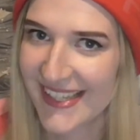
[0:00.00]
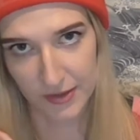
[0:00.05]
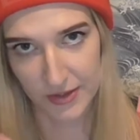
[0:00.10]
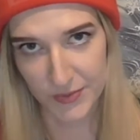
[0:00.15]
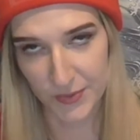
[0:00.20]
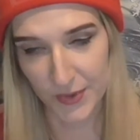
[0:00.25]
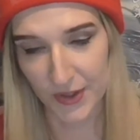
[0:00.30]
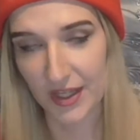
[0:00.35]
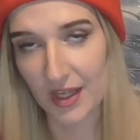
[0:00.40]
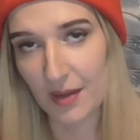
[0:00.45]
I
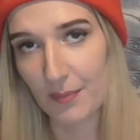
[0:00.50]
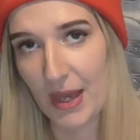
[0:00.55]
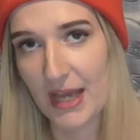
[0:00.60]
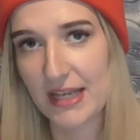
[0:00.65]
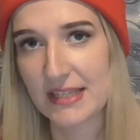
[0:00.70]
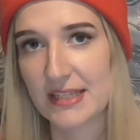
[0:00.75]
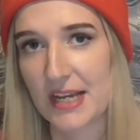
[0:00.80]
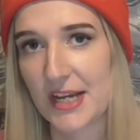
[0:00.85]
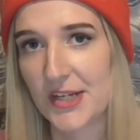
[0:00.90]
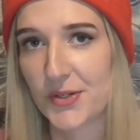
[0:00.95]
was working
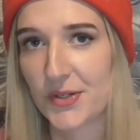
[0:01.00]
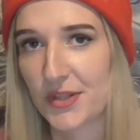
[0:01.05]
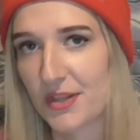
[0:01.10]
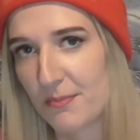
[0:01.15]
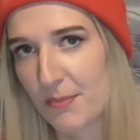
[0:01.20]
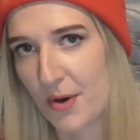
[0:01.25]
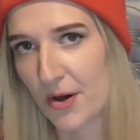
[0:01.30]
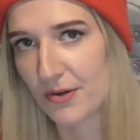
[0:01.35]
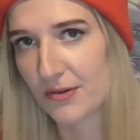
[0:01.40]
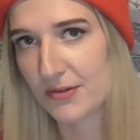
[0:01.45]
backstage with
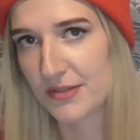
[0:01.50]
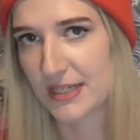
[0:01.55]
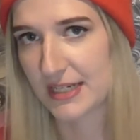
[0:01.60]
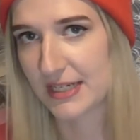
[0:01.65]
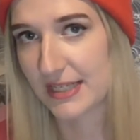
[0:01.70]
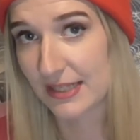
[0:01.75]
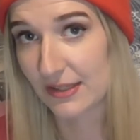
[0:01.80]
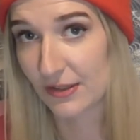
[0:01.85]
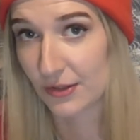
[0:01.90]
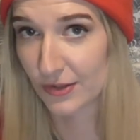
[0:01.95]
the models,
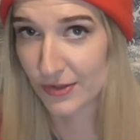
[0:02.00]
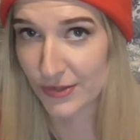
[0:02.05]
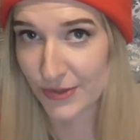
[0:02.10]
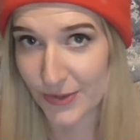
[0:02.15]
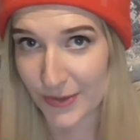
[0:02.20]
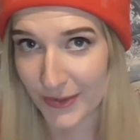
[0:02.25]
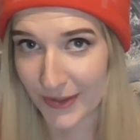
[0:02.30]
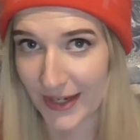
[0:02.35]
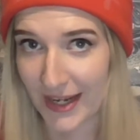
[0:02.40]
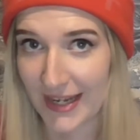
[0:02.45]
getting their looks
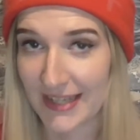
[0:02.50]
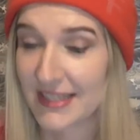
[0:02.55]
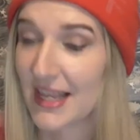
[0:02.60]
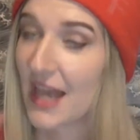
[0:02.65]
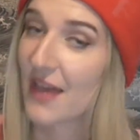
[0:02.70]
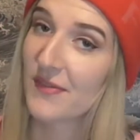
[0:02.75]
organised,